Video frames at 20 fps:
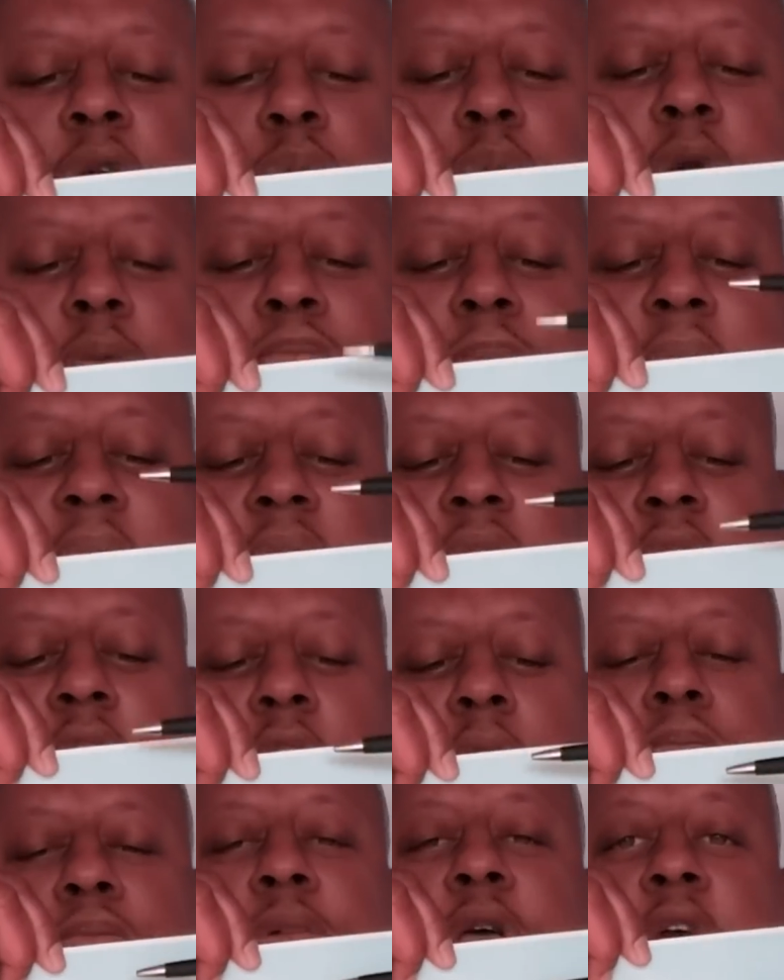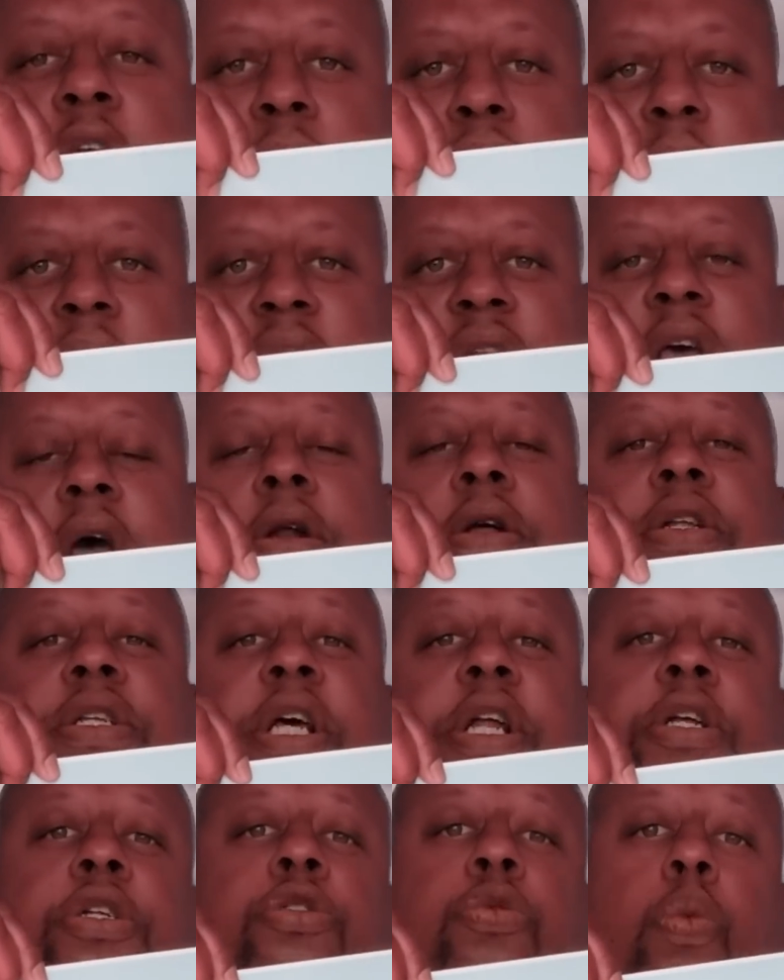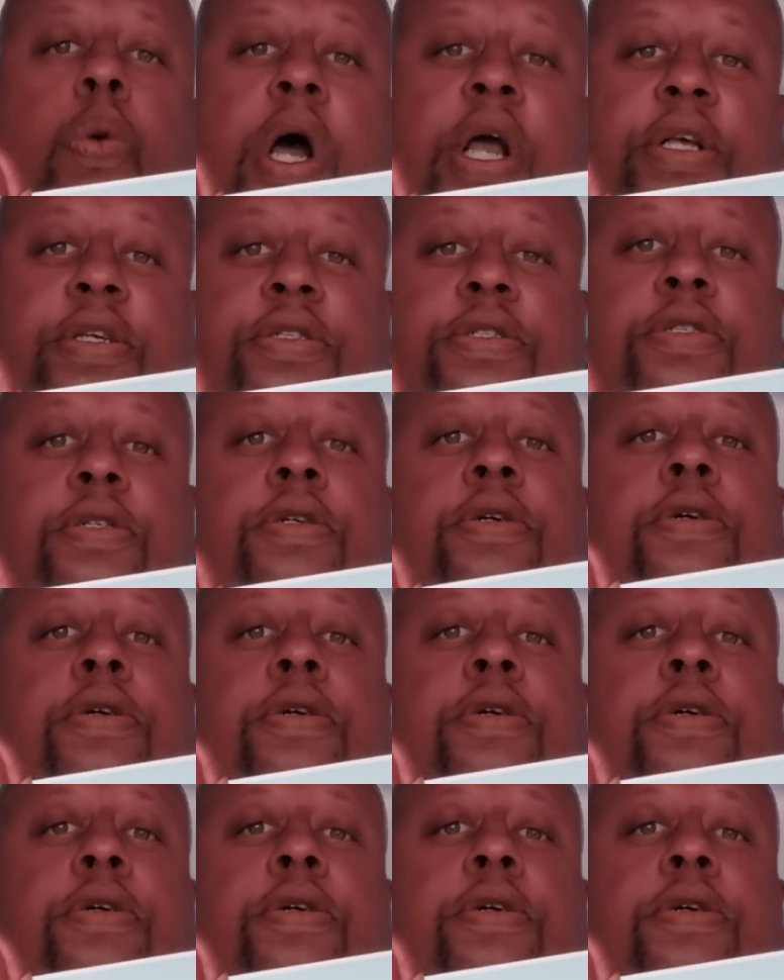It went back up, came back down, and did it twice.